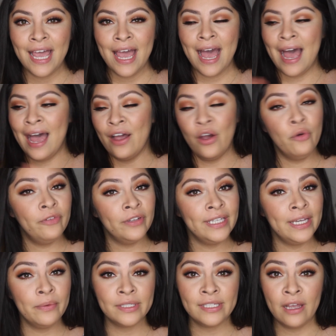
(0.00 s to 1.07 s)

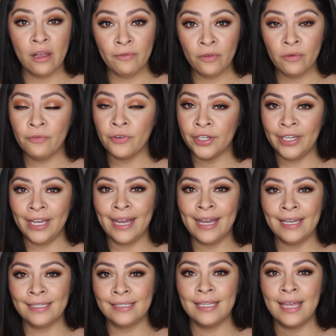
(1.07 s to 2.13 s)
Hopefully it was helpful for you
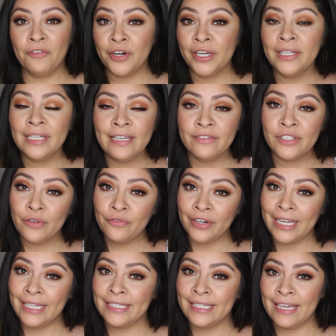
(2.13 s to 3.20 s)
guys. Before you leave, don't
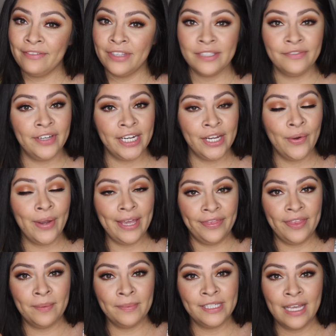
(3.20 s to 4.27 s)
forget to give this video a
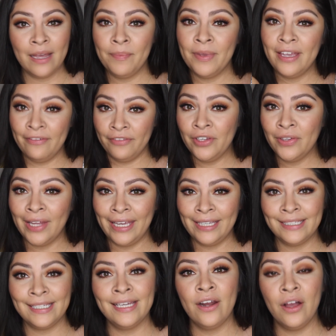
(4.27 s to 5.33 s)
thumbs up if you
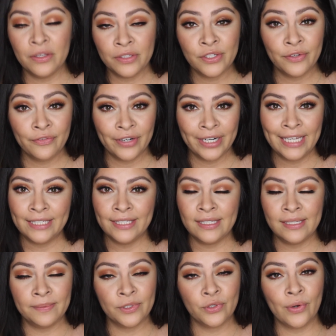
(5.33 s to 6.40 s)
liked it. Also, don't forget to
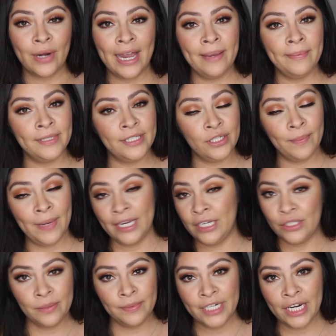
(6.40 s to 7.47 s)
subscribe to my
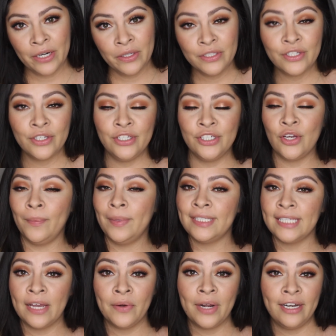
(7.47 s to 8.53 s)
YouTube channel so you don't miss
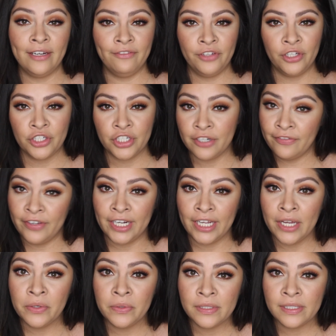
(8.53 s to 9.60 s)
out any future
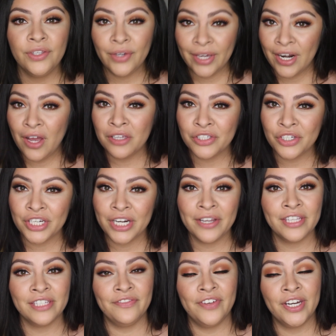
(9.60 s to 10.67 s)
videos. You can also share
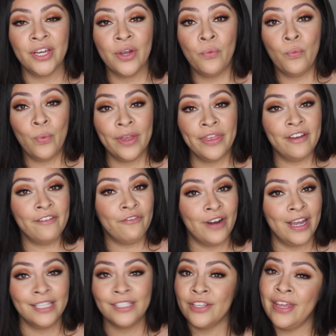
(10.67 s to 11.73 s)
this video with a
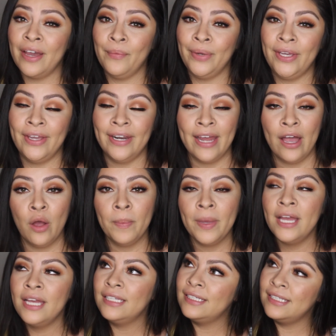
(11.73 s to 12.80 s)
friend so that way you can help
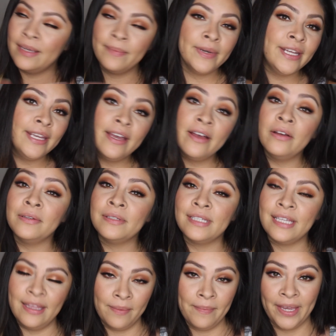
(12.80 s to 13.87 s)
somebody else
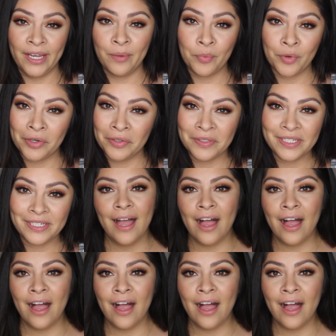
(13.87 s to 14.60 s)
in the makeup world.